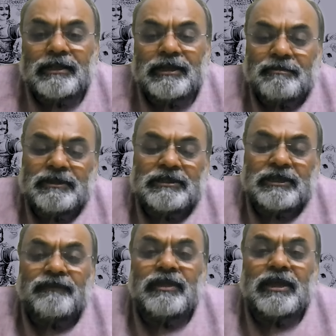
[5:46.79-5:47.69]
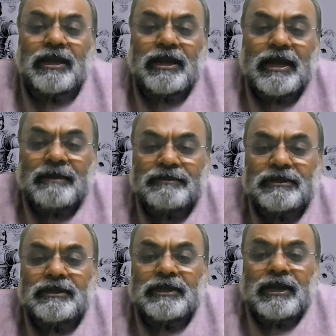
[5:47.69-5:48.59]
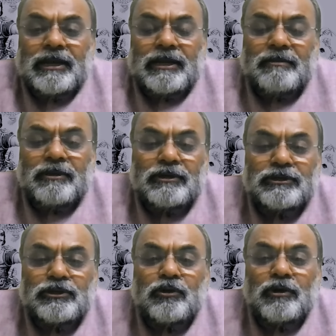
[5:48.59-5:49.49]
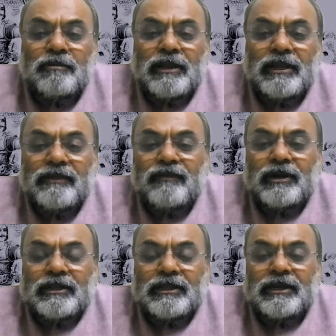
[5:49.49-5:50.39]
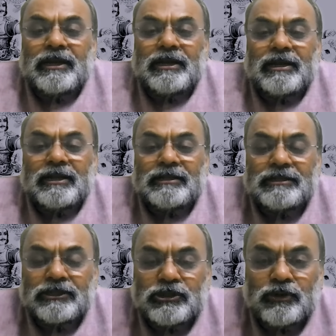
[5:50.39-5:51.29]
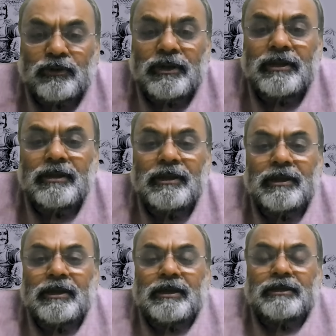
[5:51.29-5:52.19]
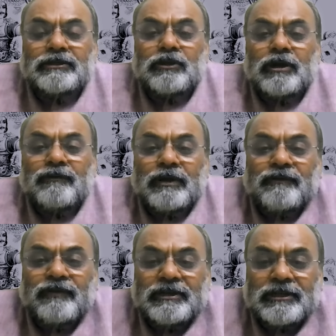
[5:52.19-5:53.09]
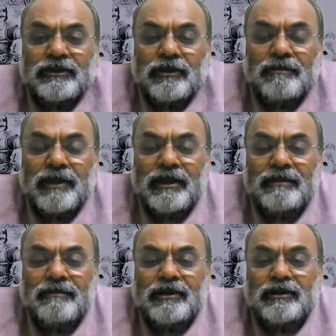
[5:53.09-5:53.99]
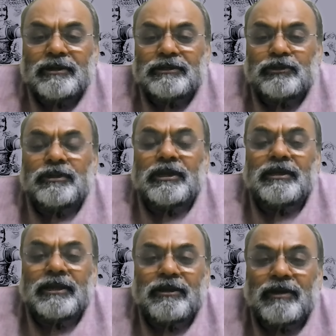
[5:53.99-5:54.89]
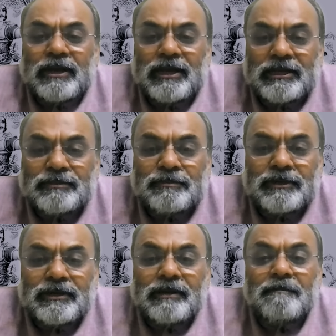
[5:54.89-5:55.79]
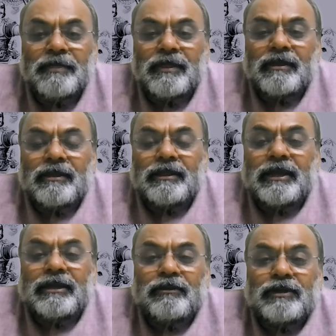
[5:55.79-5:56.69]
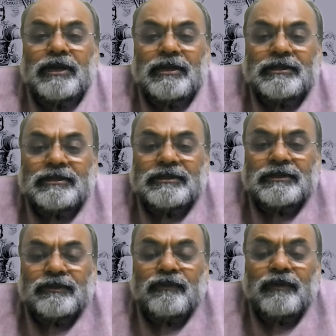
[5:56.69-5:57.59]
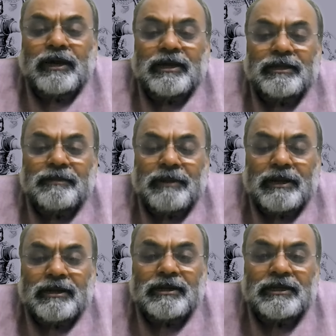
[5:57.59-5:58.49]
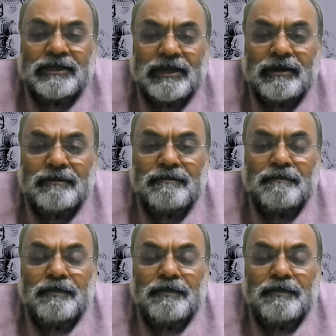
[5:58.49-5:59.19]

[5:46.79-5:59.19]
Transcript: That means if there are gaps in the data because you don't believe what the data tells the story is not what fits in your brain because you think that you are an expert, then you tell us why the pattern has come.